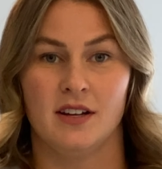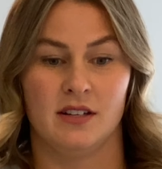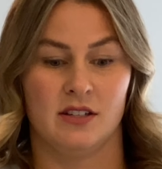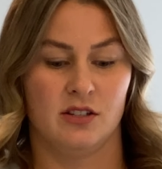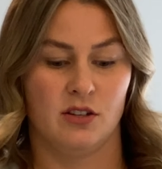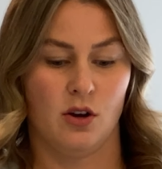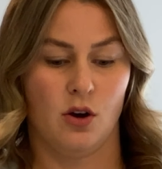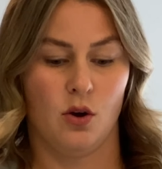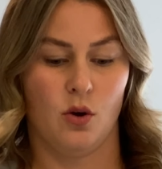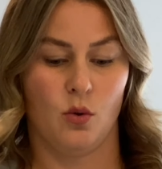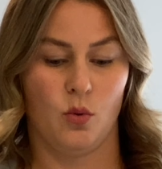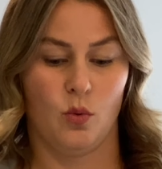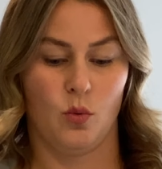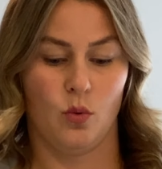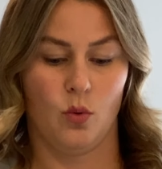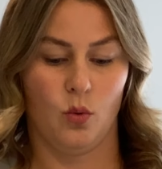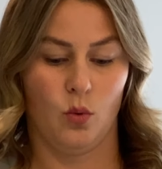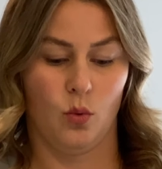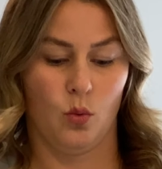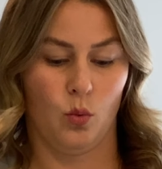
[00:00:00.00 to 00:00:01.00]

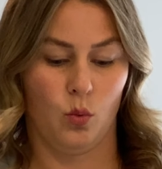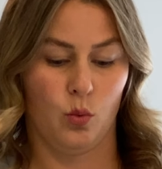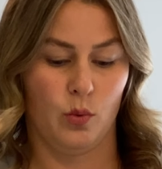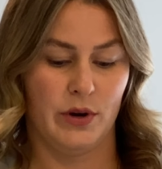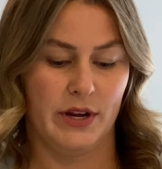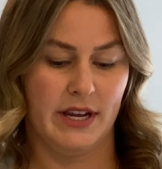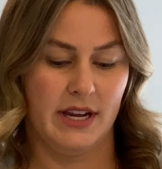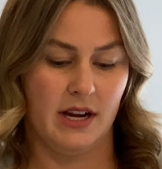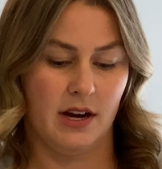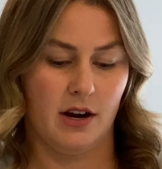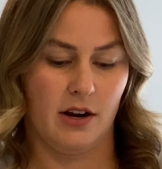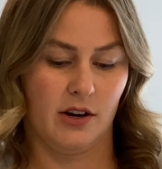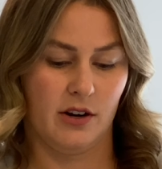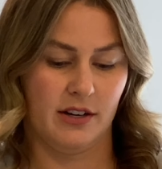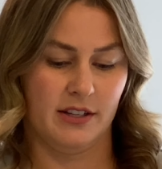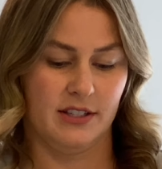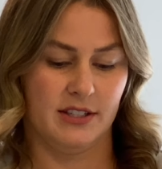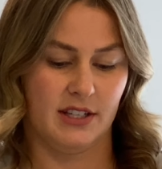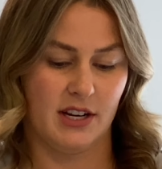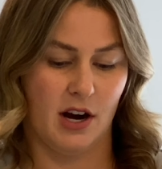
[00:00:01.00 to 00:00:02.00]
So we are going
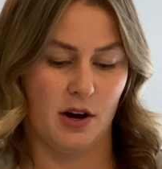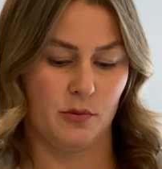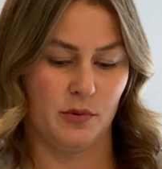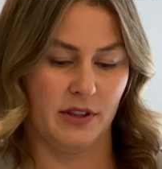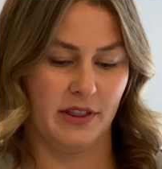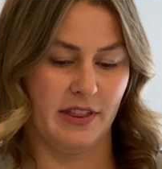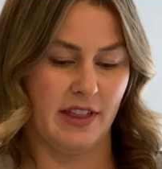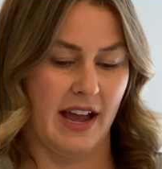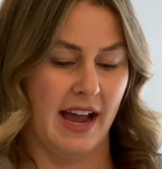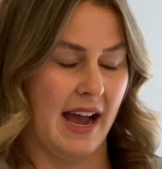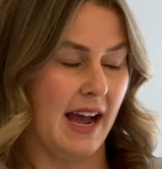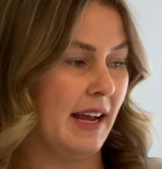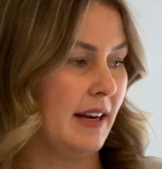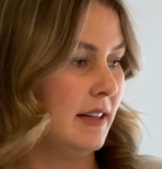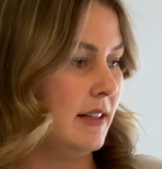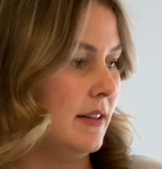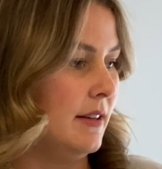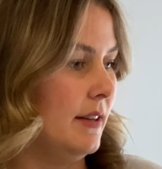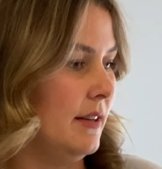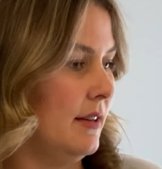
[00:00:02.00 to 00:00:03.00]
to start with
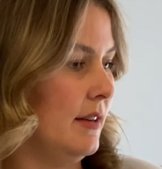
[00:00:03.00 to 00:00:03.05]
that.